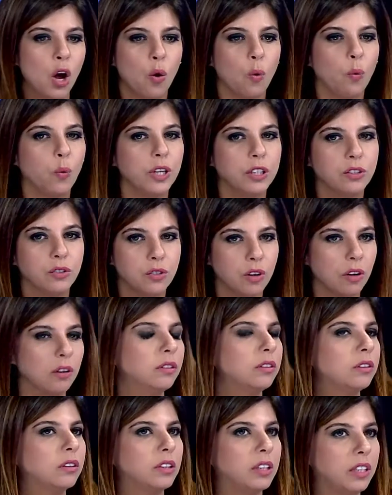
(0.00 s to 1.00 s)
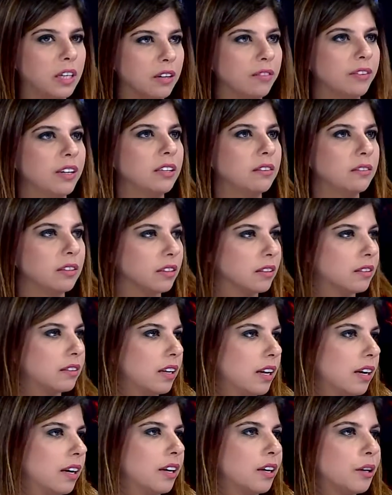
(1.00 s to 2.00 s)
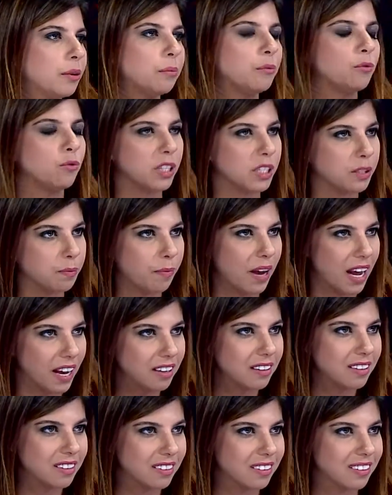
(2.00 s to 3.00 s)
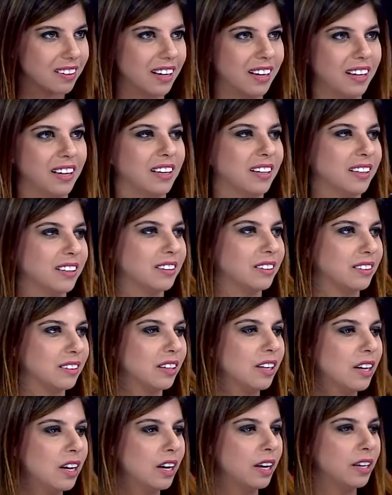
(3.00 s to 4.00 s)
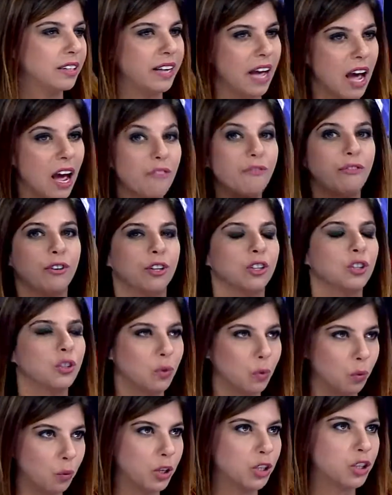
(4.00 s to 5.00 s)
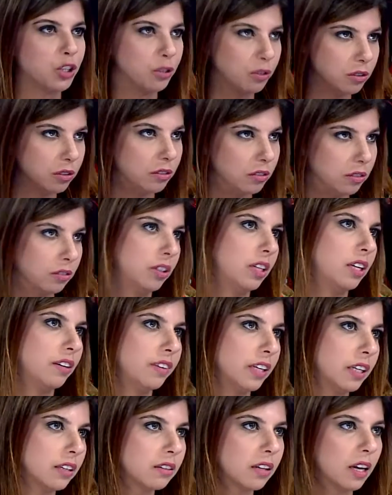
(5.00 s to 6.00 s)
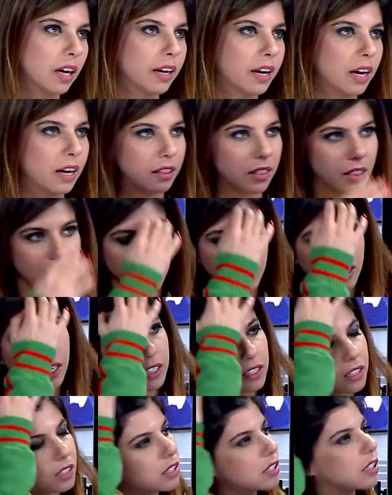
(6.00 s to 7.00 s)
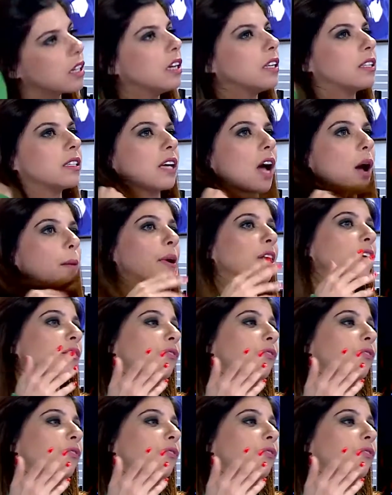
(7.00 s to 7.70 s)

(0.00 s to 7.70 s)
we don't give it the respect and the effort we should give it. Like I think it's coming